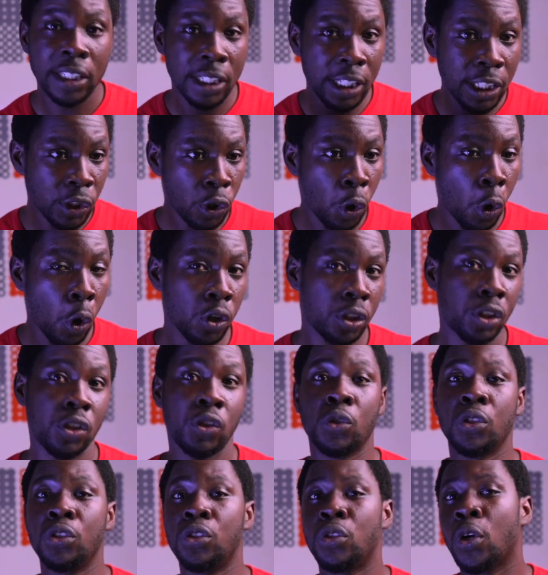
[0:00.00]
this course is
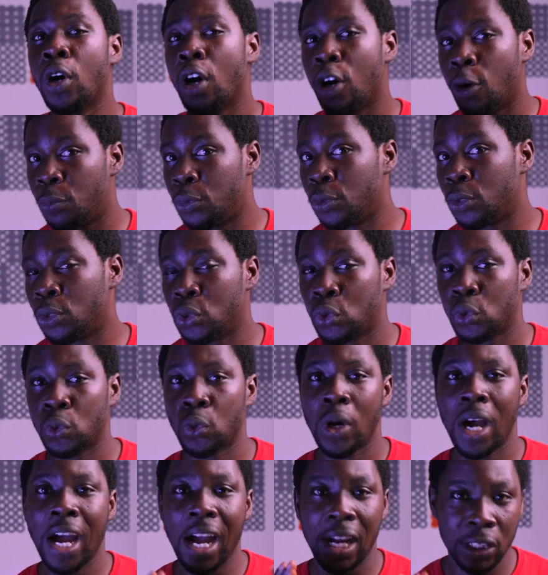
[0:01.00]
going to help you
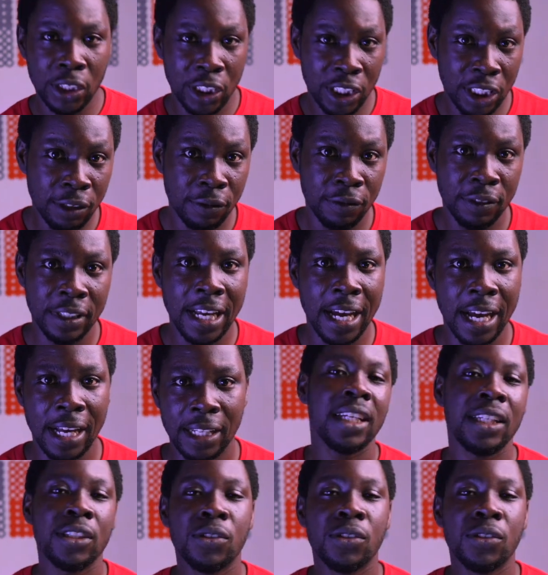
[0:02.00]
to achieve that.